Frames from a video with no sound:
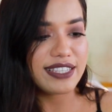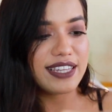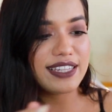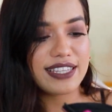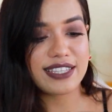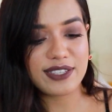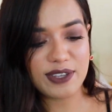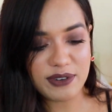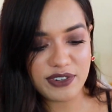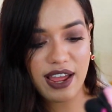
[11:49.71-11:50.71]
So this is
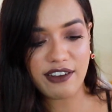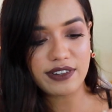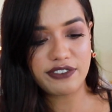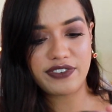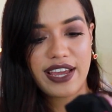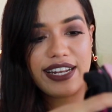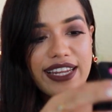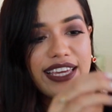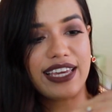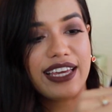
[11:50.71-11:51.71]
so travel
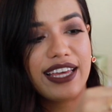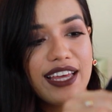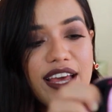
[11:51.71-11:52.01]
friendly.